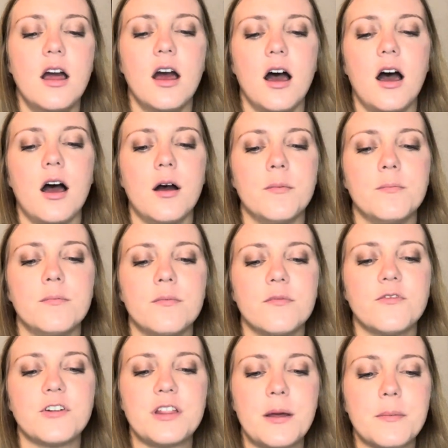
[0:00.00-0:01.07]

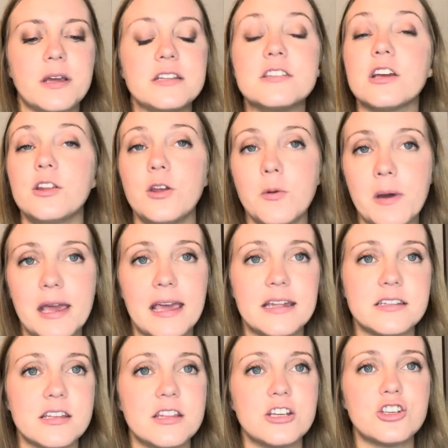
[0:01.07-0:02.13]
for them continuing
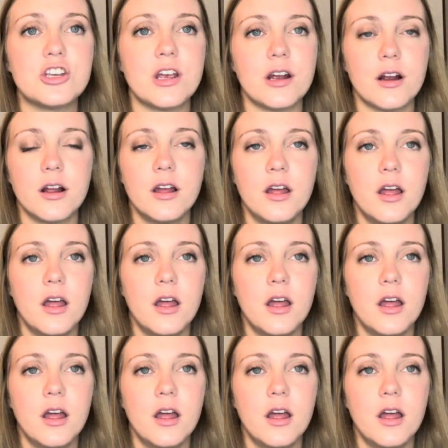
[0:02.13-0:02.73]
into this year,